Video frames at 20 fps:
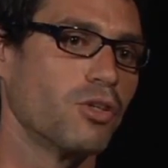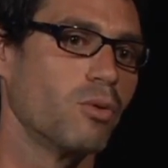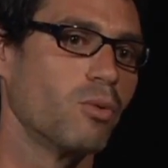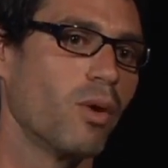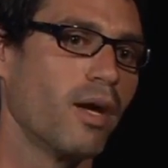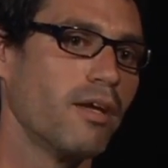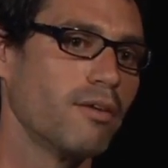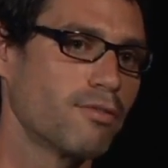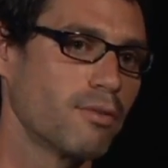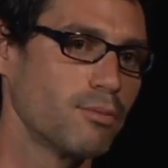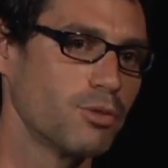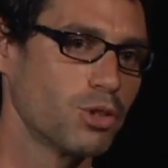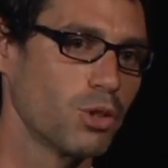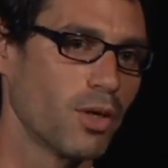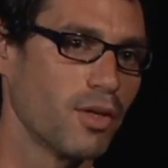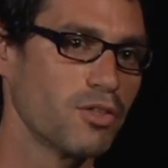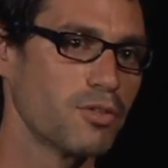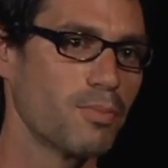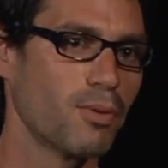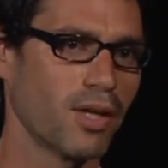away from
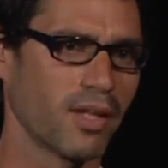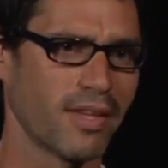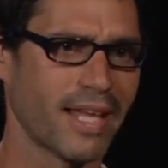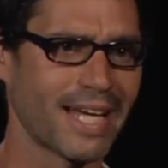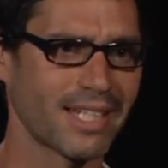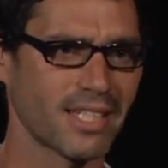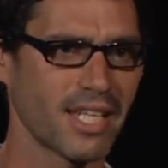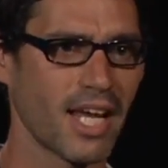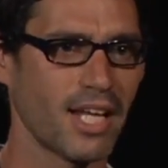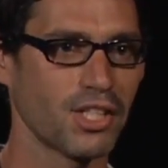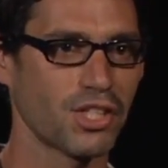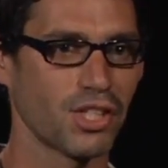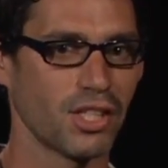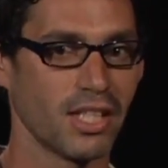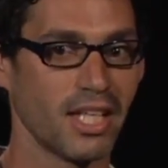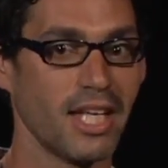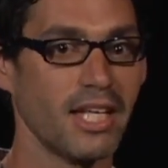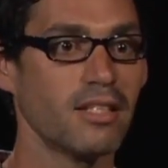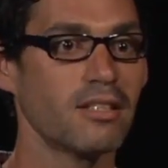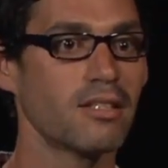joints, putting that
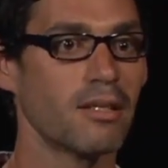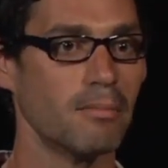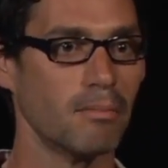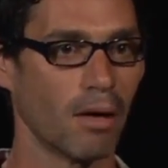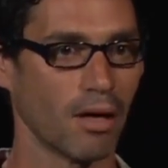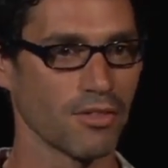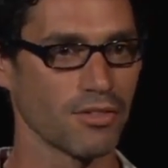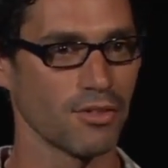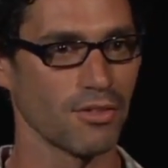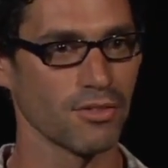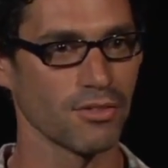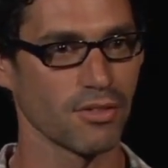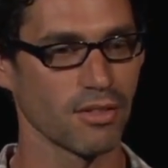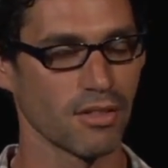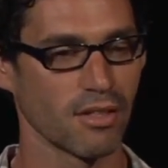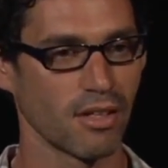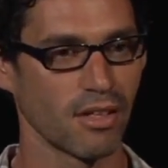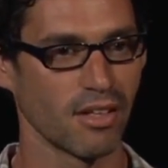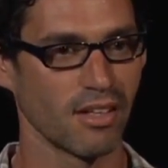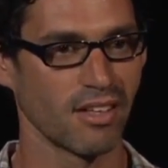tension into muscles
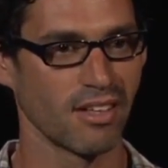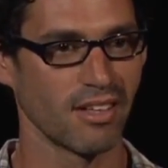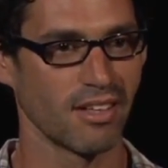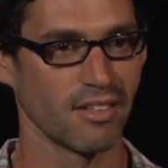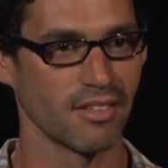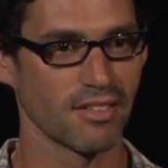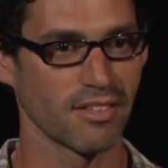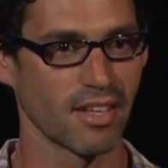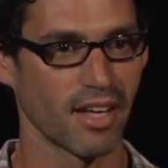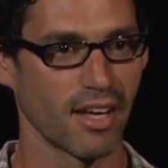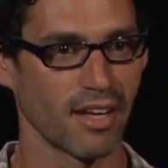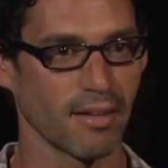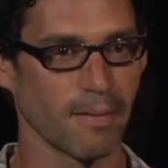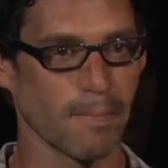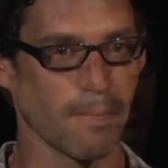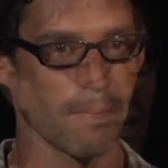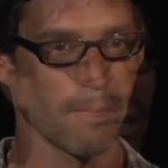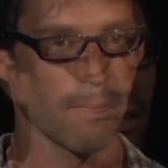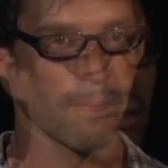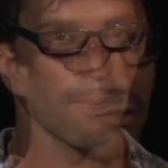instead.
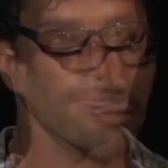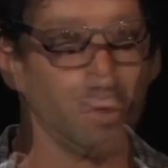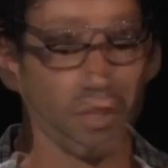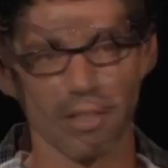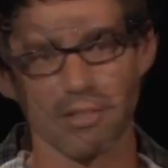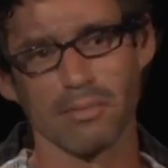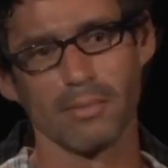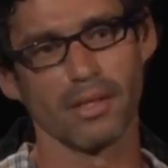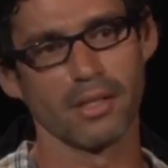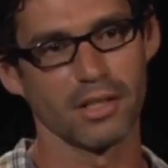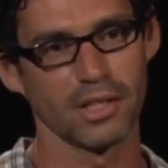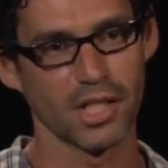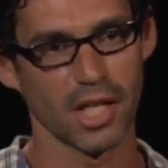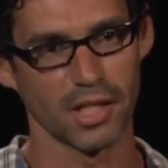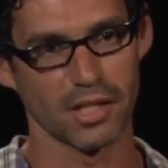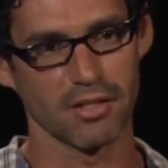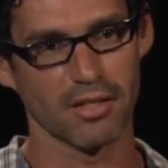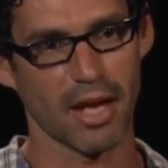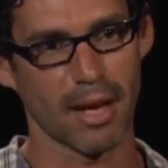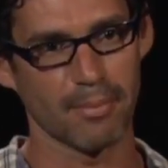So flexibility
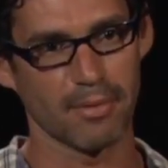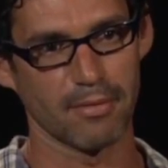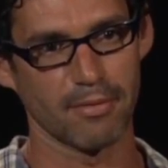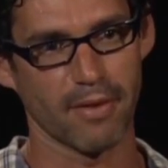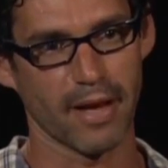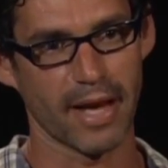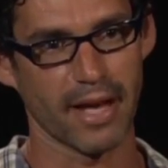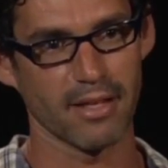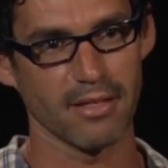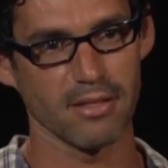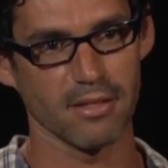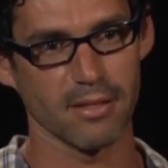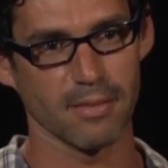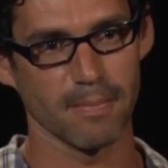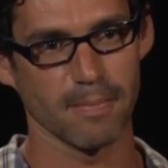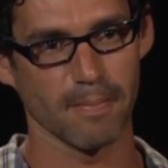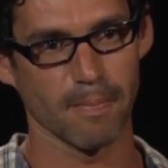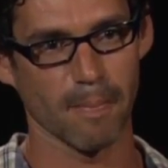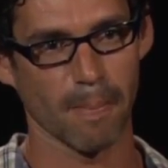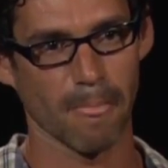changes happen fast.
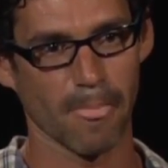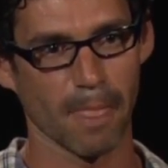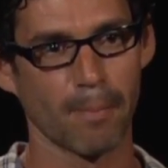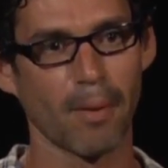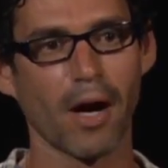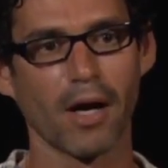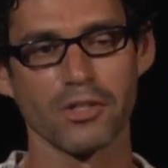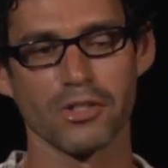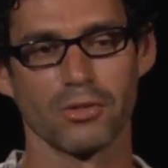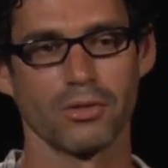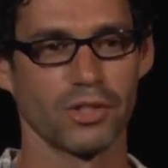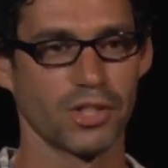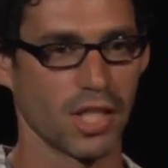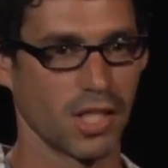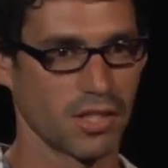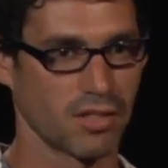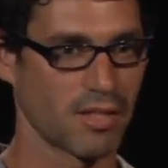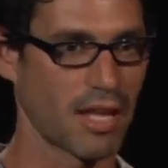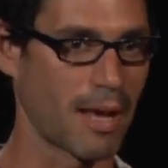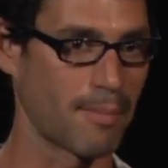Postural
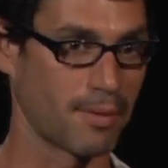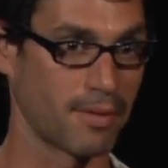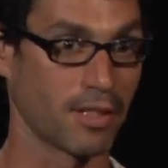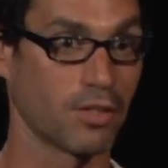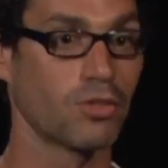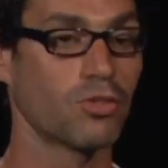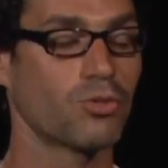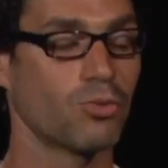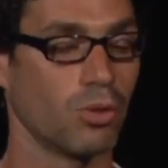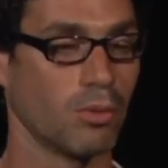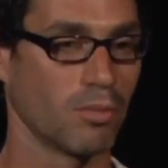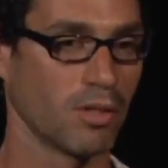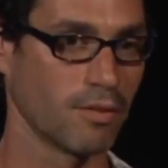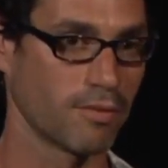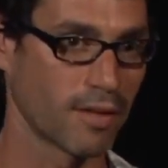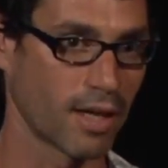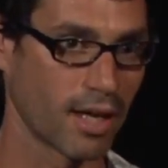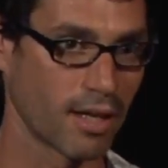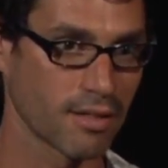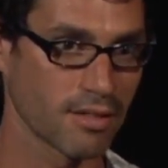changes happen extremely
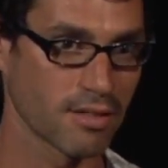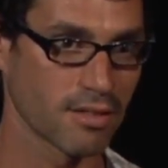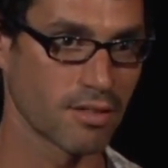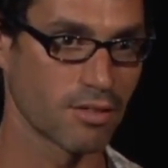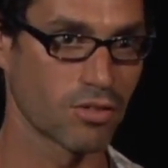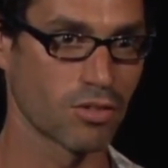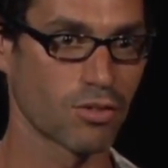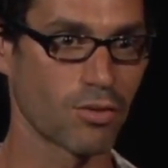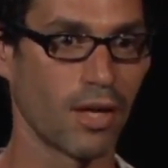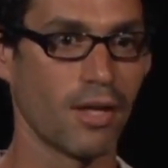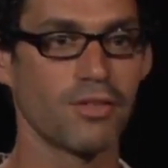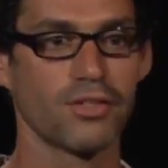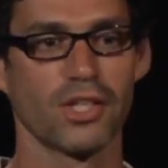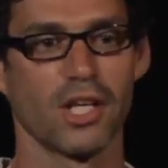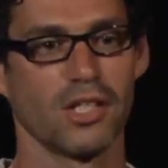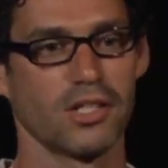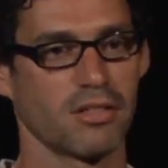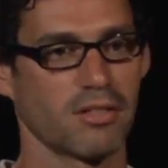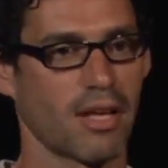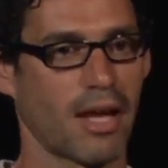fast. Strength
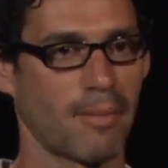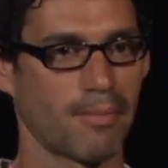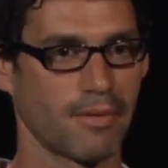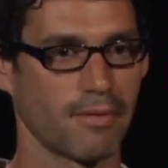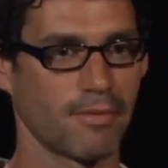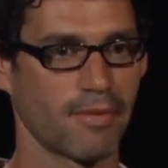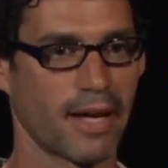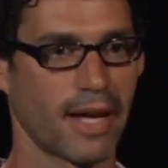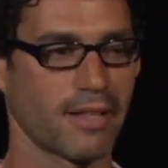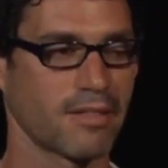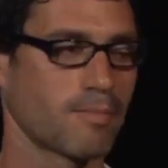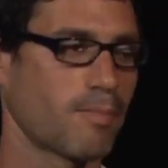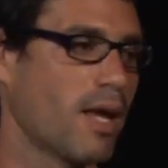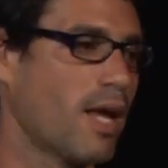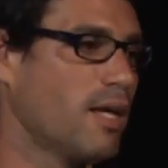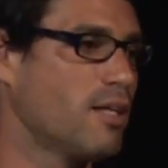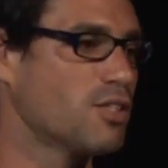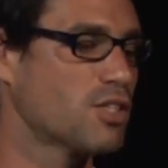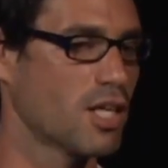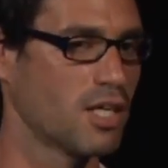changes happen fast.
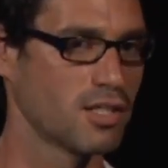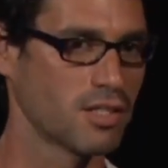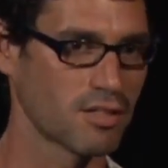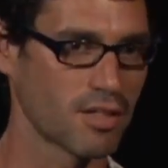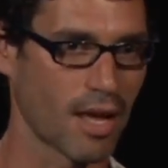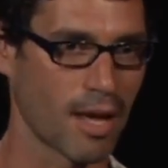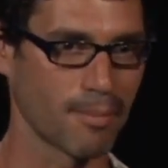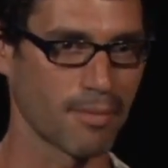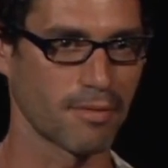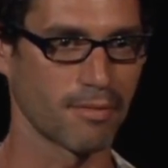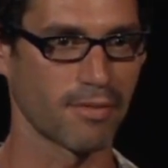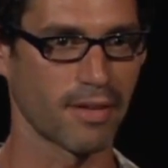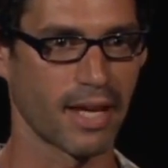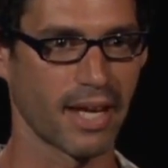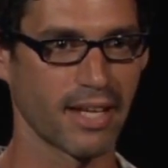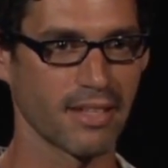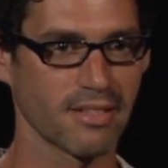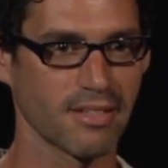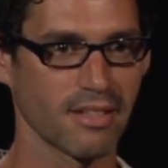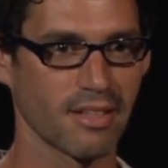Pain changes happen
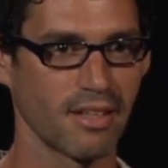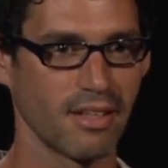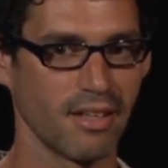fast.